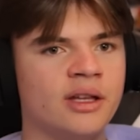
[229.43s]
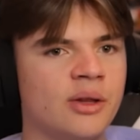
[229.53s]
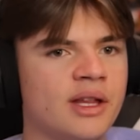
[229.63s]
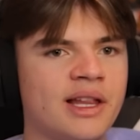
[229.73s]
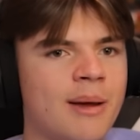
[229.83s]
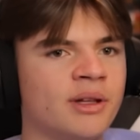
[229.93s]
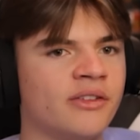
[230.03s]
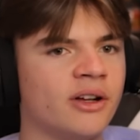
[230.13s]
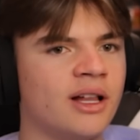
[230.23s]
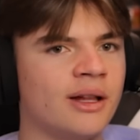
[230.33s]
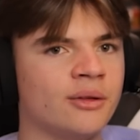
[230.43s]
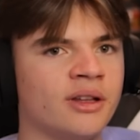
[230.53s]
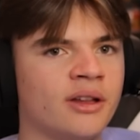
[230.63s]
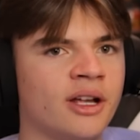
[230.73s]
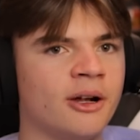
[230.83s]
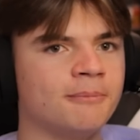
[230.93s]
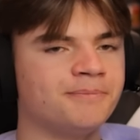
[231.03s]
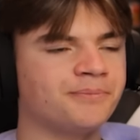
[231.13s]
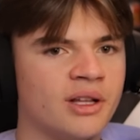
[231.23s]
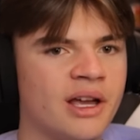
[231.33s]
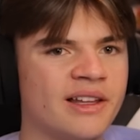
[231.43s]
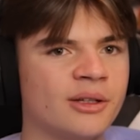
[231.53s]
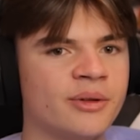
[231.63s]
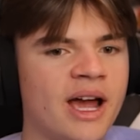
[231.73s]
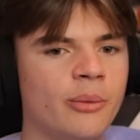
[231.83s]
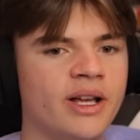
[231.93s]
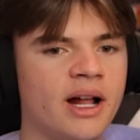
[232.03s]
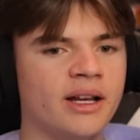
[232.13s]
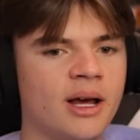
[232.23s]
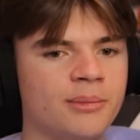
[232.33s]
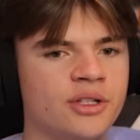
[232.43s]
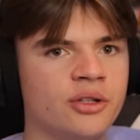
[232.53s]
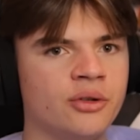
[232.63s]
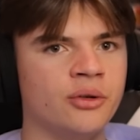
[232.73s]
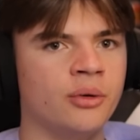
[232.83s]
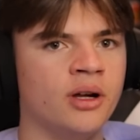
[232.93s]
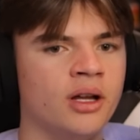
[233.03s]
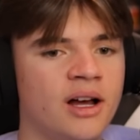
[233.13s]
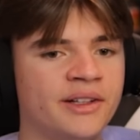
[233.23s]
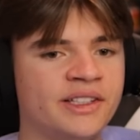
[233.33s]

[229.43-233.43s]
So this atmosphere and clouds are still here. Okay, so now we got it up to a